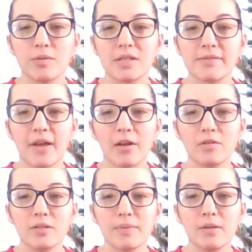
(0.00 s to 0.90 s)
was
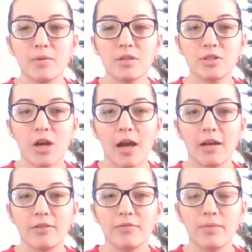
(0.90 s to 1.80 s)
found to be with
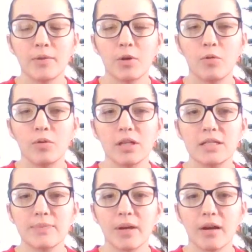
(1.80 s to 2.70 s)
child from the Holy
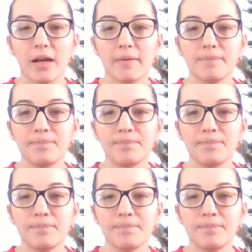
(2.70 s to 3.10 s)
Spirit.